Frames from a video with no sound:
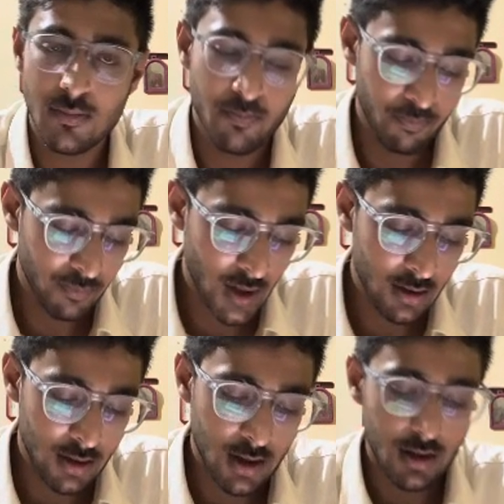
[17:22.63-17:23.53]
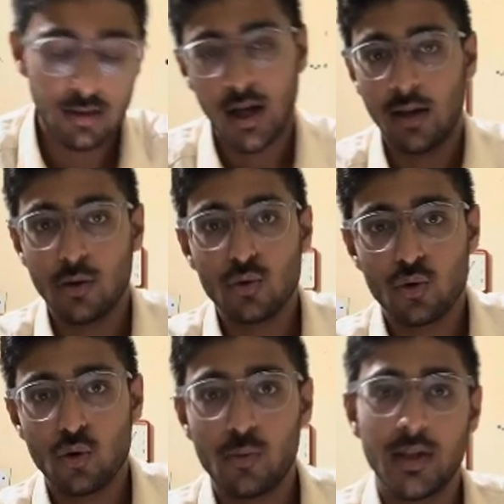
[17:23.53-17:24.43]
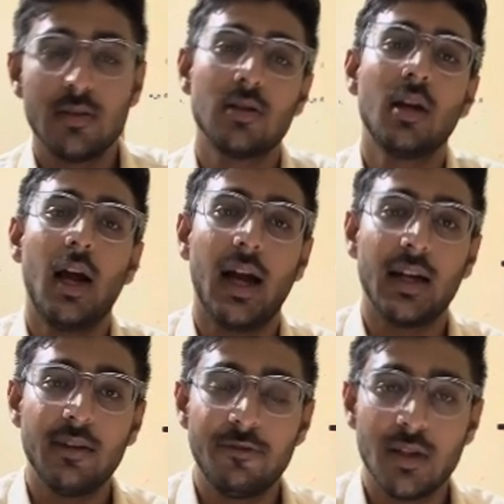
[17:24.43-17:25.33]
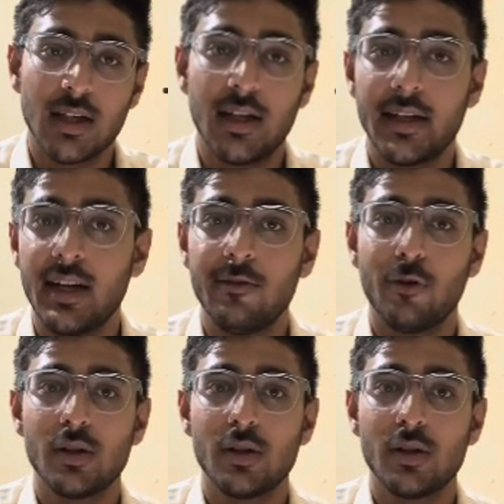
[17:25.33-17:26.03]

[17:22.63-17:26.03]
Okay guys, that's all. Thank you from my side.